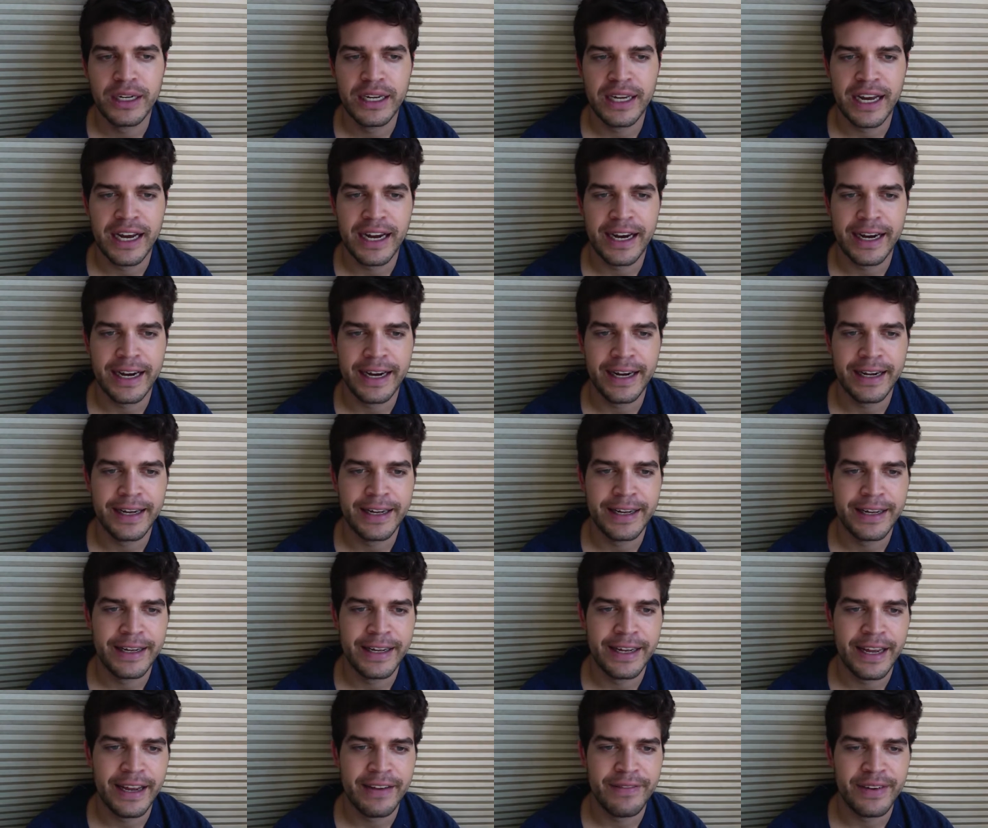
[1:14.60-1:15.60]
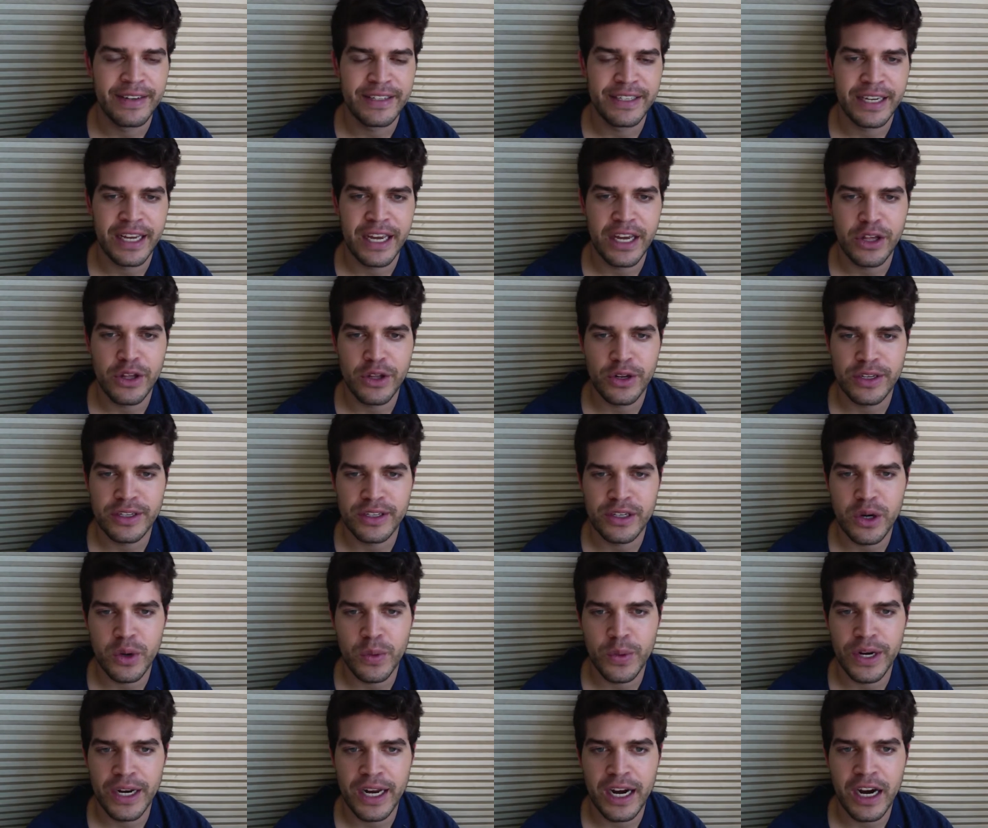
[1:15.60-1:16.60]
Uh, investigation is
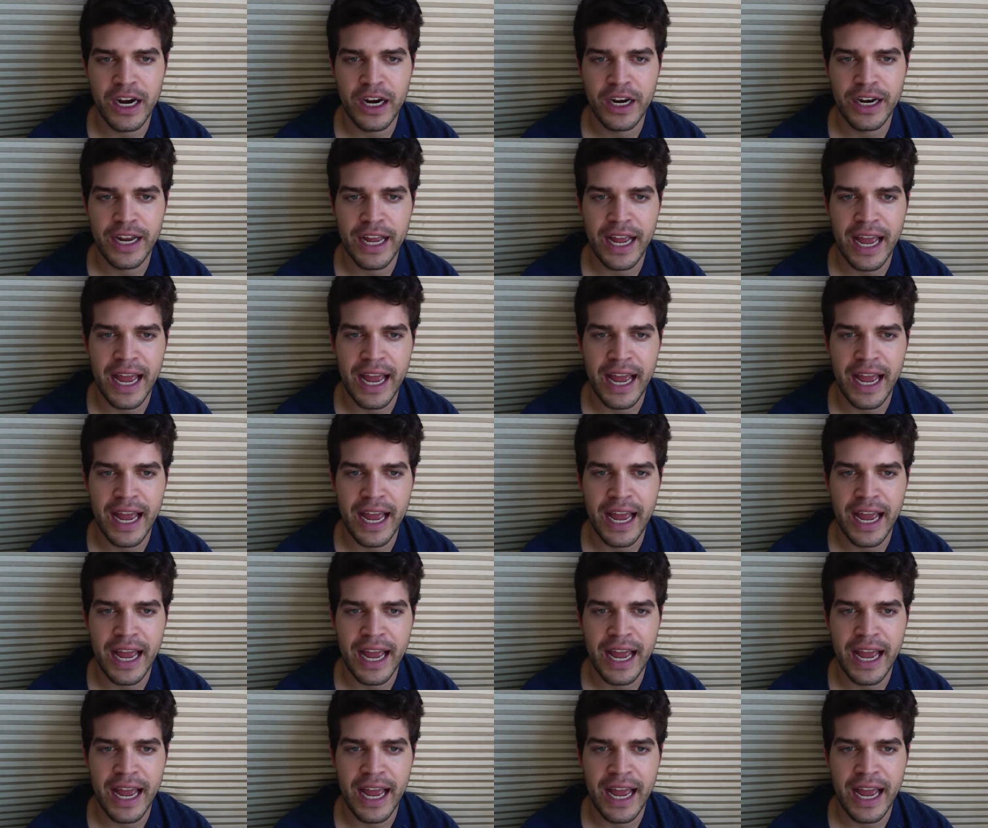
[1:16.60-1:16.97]
going on,